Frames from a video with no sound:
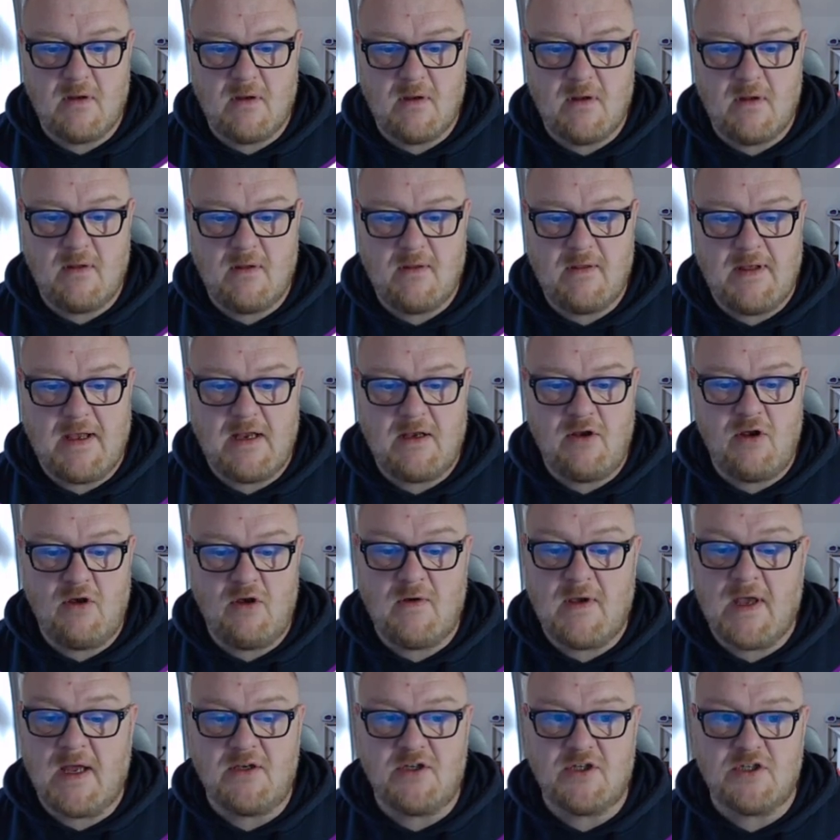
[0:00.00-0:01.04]
then you
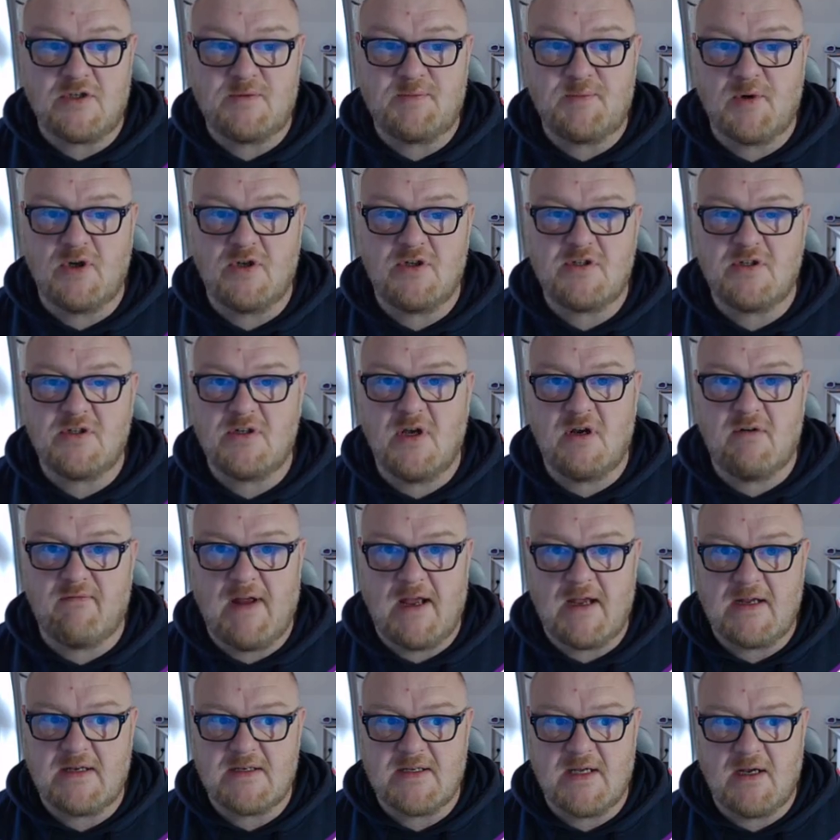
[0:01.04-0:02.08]
can just put a
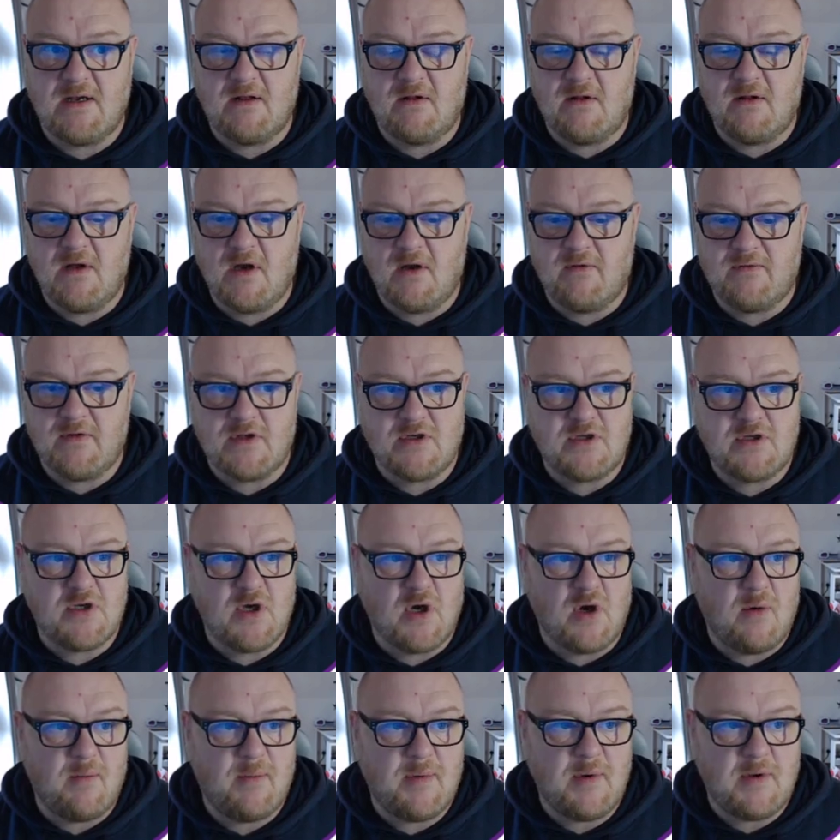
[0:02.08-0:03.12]
rectangle over the
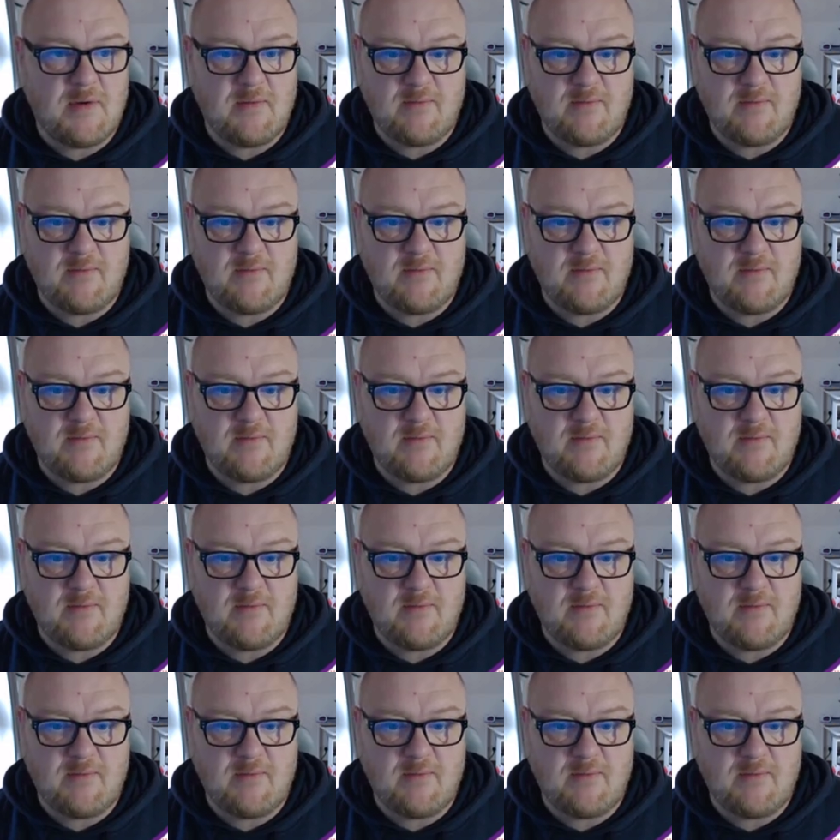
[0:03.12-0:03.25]
top.